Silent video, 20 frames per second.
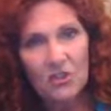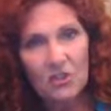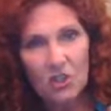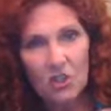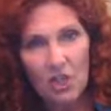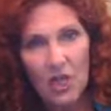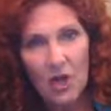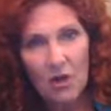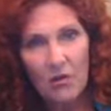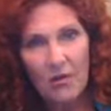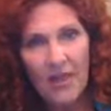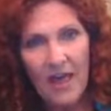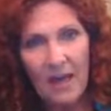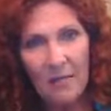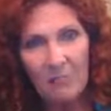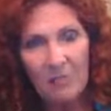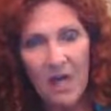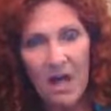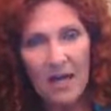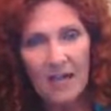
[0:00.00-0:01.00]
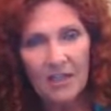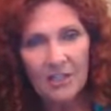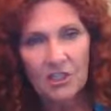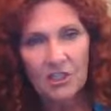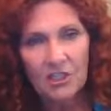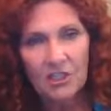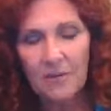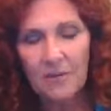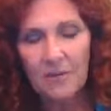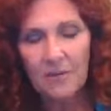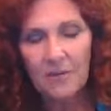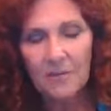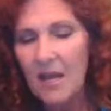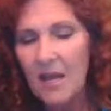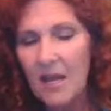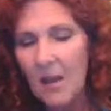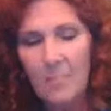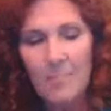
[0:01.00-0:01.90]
slow that blockage down,